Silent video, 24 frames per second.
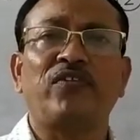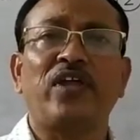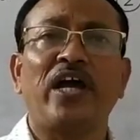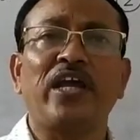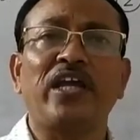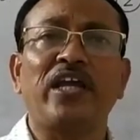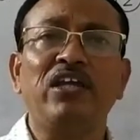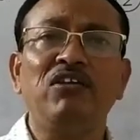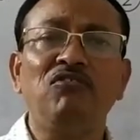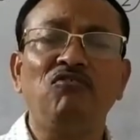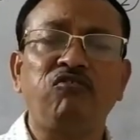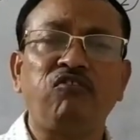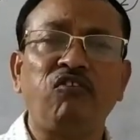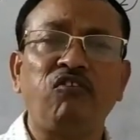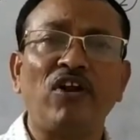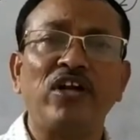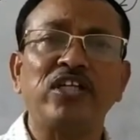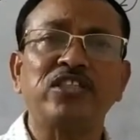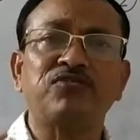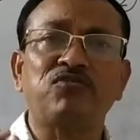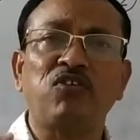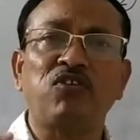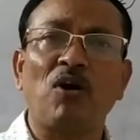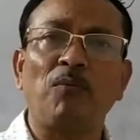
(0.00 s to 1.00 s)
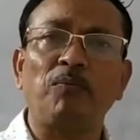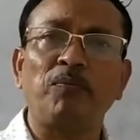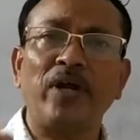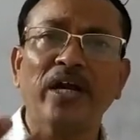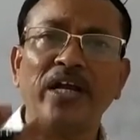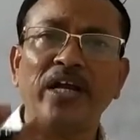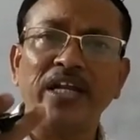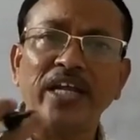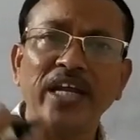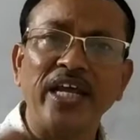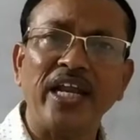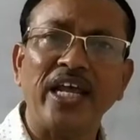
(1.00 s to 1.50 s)
influence from the
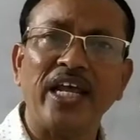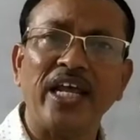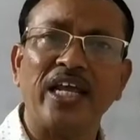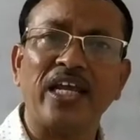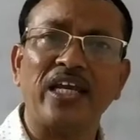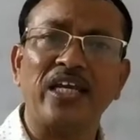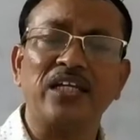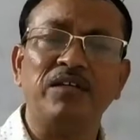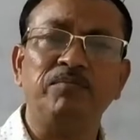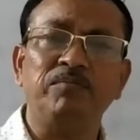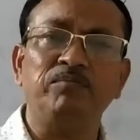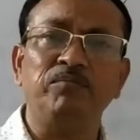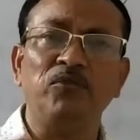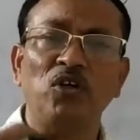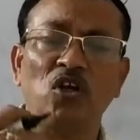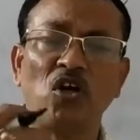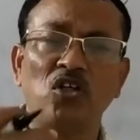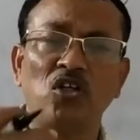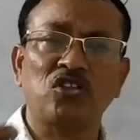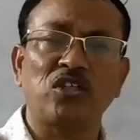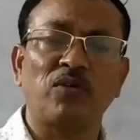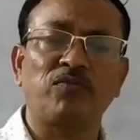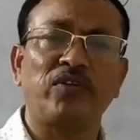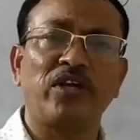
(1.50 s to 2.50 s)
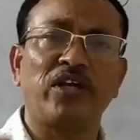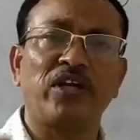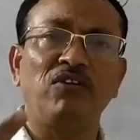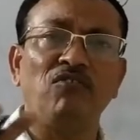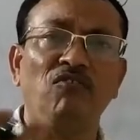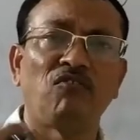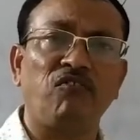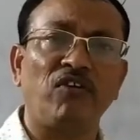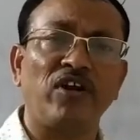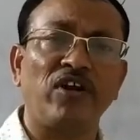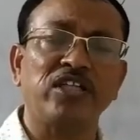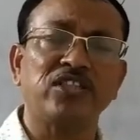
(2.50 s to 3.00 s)

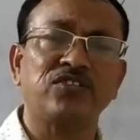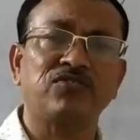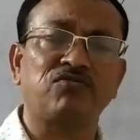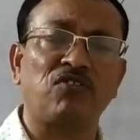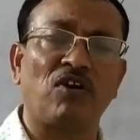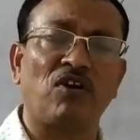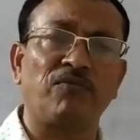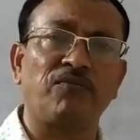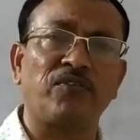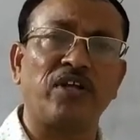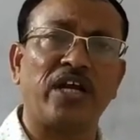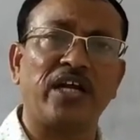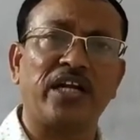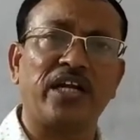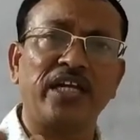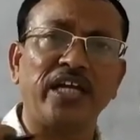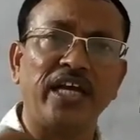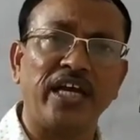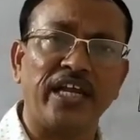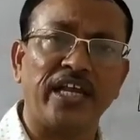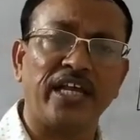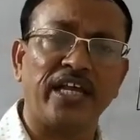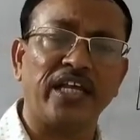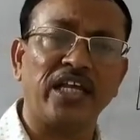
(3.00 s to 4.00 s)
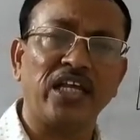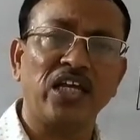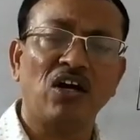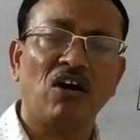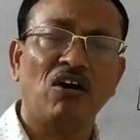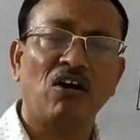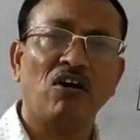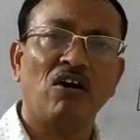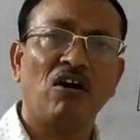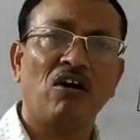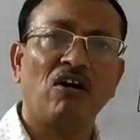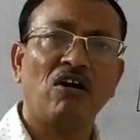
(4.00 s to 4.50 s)
DNA.
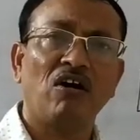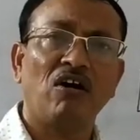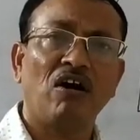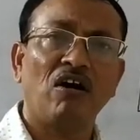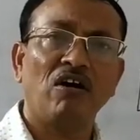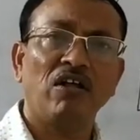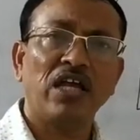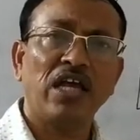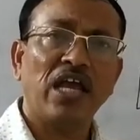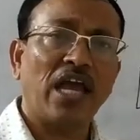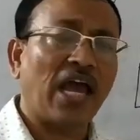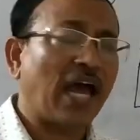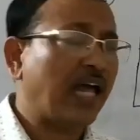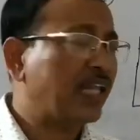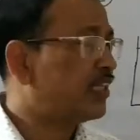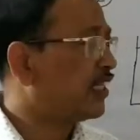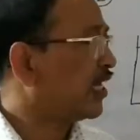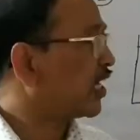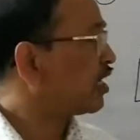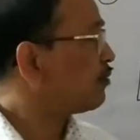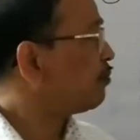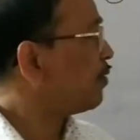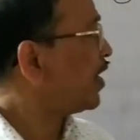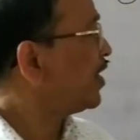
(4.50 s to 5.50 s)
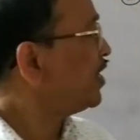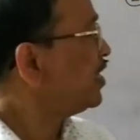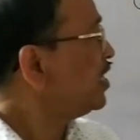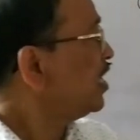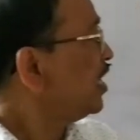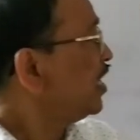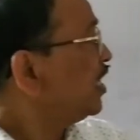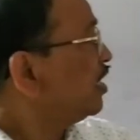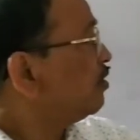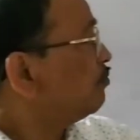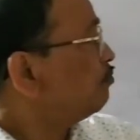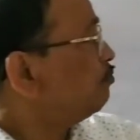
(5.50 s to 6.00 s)
And thereby,
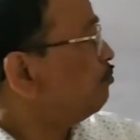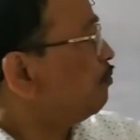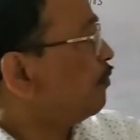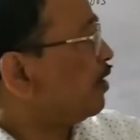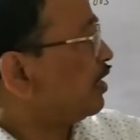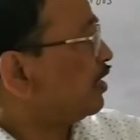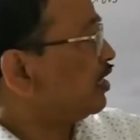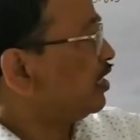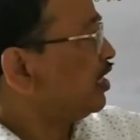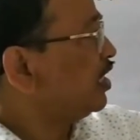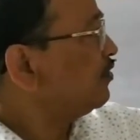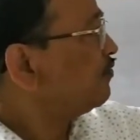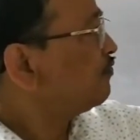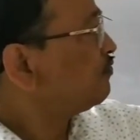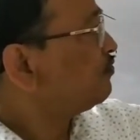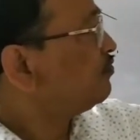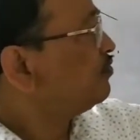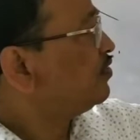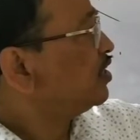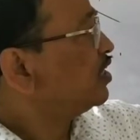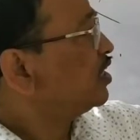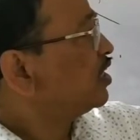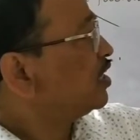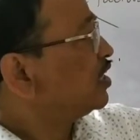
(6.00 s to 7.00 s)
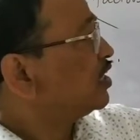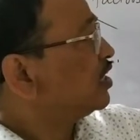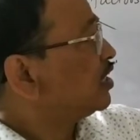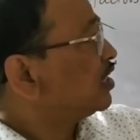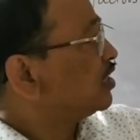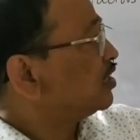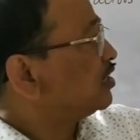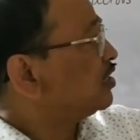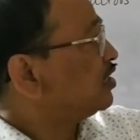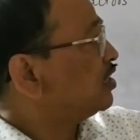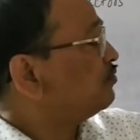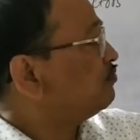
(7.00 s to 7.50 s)
if
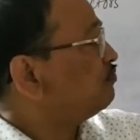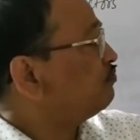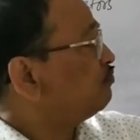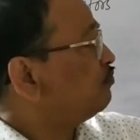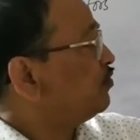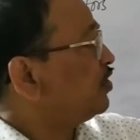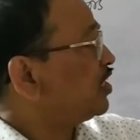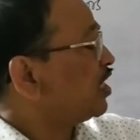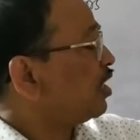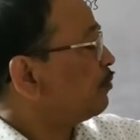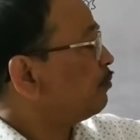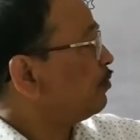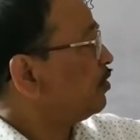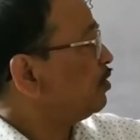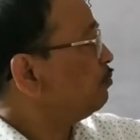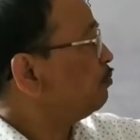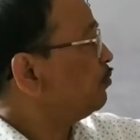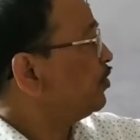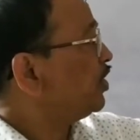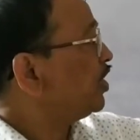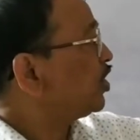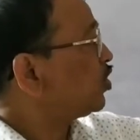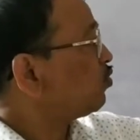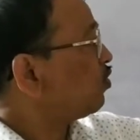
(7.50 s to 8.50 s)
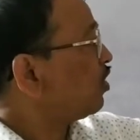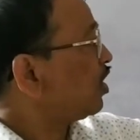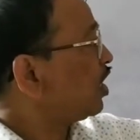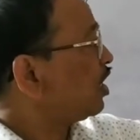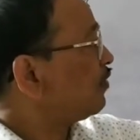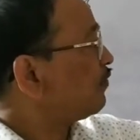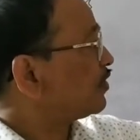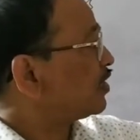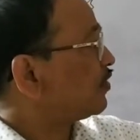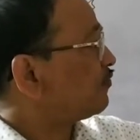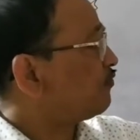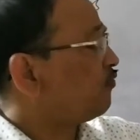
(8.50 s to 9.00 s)
the vitamin B12
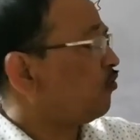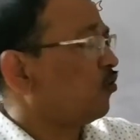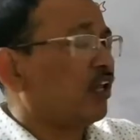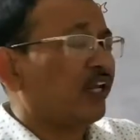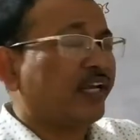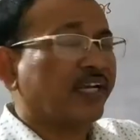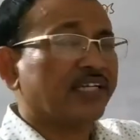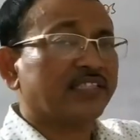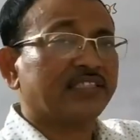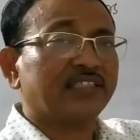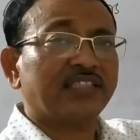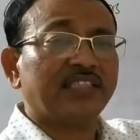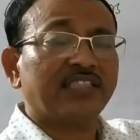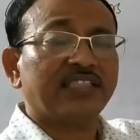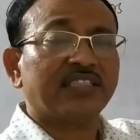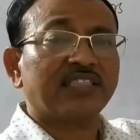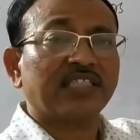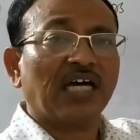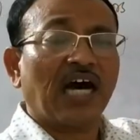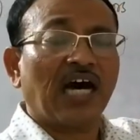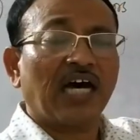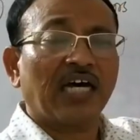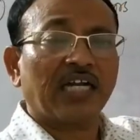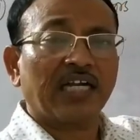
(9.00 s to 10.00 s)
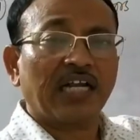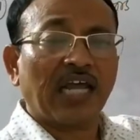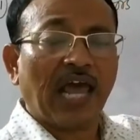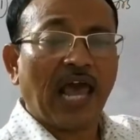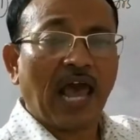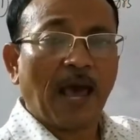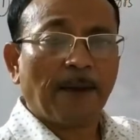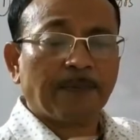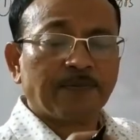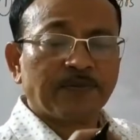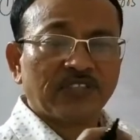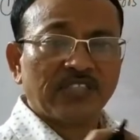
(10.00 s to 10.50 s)
and the folic acids are
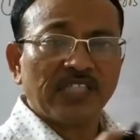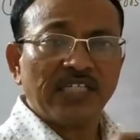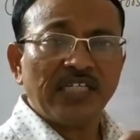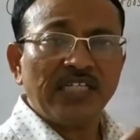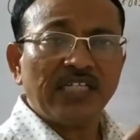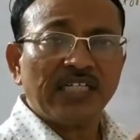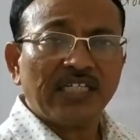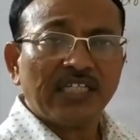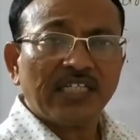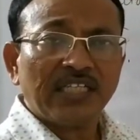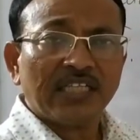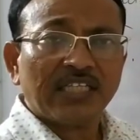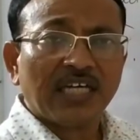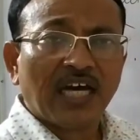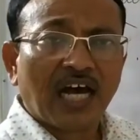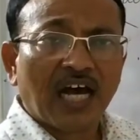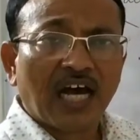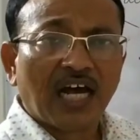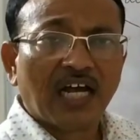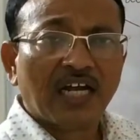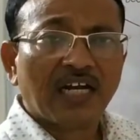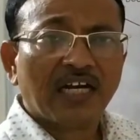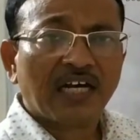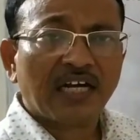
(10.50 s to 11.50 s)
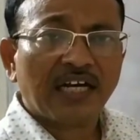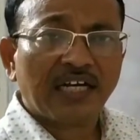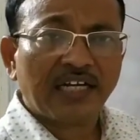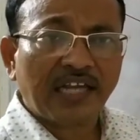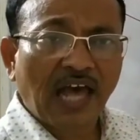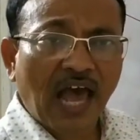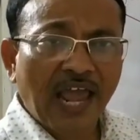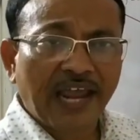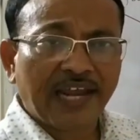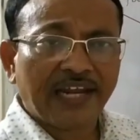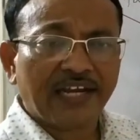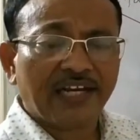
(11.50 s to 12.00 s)
absent in the
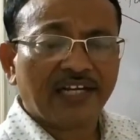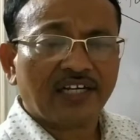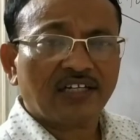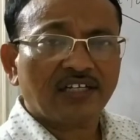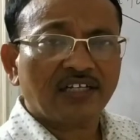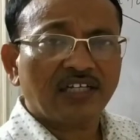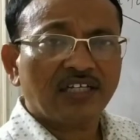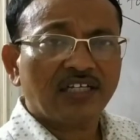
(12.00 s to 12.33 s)
diet,